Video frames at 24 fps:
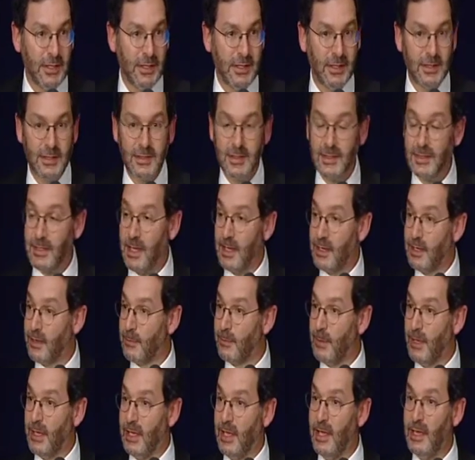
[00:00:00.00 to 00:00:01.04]
And as I said at the
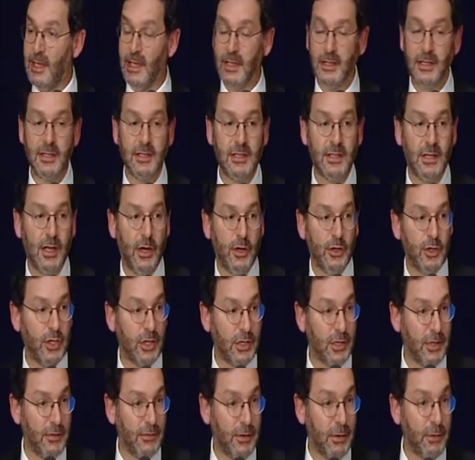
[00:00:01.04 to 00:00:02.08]
beginning, this
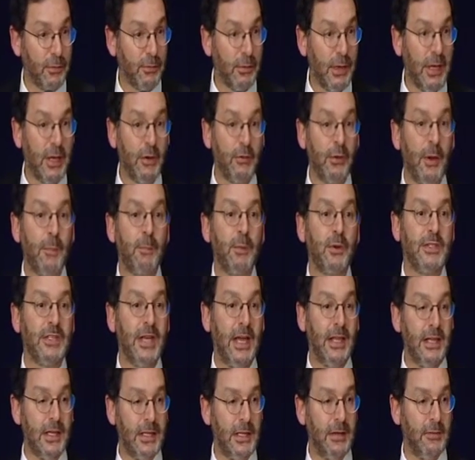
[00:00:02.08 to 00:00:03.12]
notion of it being
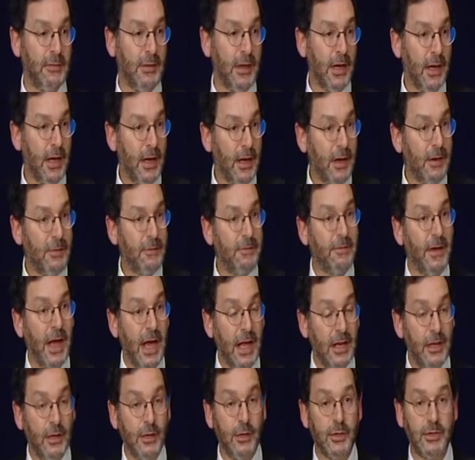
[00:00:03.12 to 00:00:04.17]
representative of
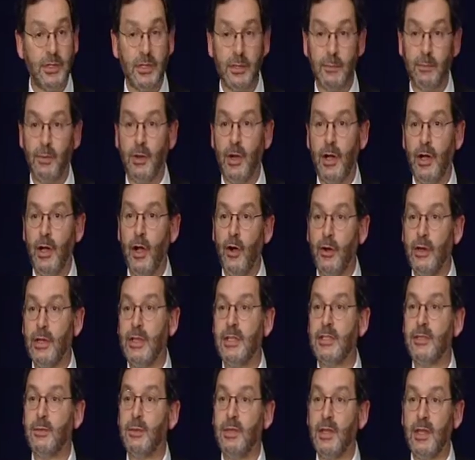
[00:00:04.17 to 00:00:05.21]
values and
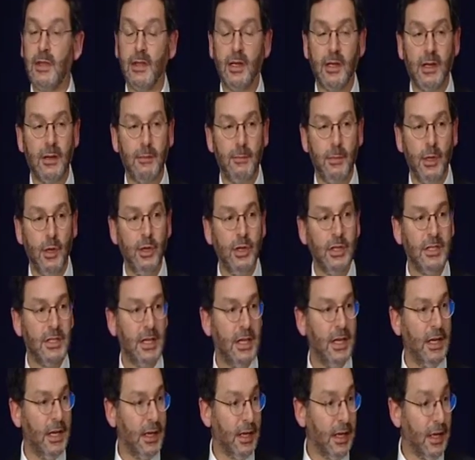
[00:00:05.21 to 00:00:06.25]
priorities within the
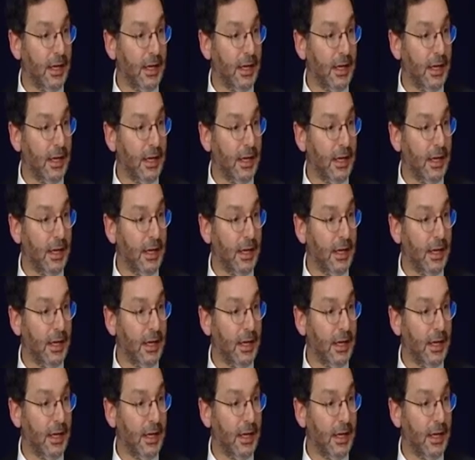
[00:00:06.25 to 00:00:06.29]
community.